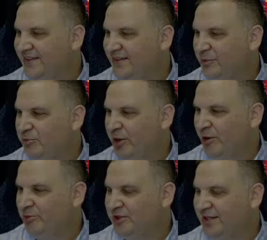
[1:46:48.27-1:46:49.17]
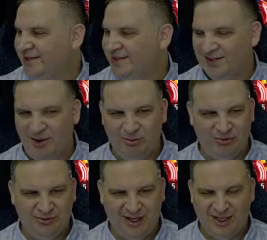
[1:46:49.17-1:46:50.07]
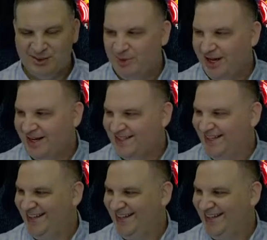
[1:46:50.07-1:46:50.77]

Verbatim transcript: the Palpatine stumble flashbacks.